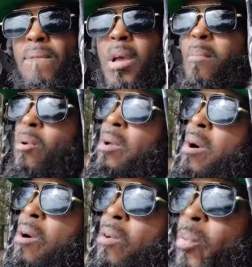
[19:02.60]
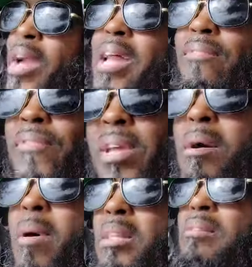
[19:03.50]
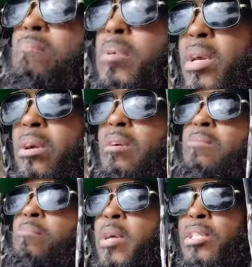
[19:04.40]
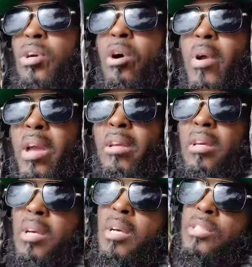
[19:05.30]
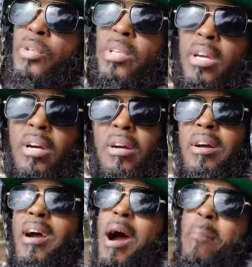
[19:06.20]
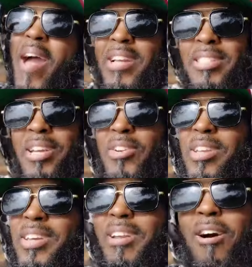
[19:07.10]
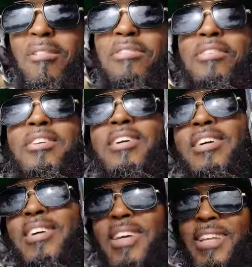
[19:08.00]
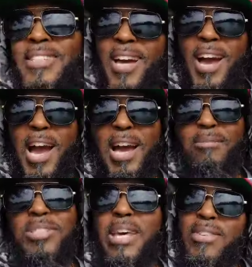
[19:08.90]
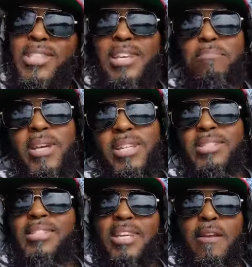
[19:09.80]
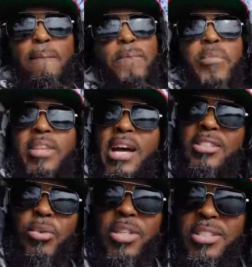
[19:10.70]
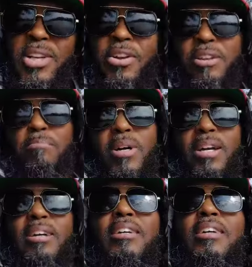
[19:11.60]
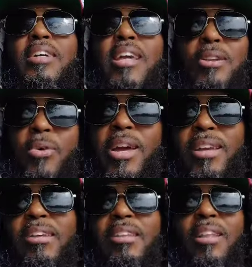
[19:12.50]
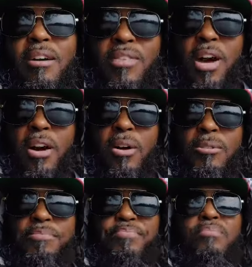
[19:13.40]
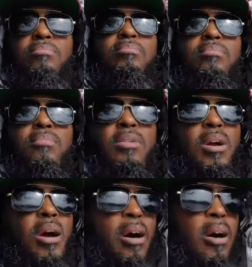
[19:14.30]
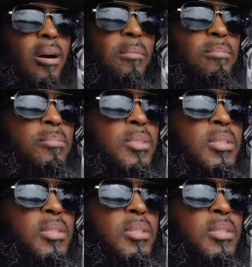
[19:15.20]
Come on, y'all. We got to think about the bigger picture, all right? So, yeah, I'm actually going to get off in time. 17 minutes, see? Not 20 or 30. But anyway, love y'all. Um,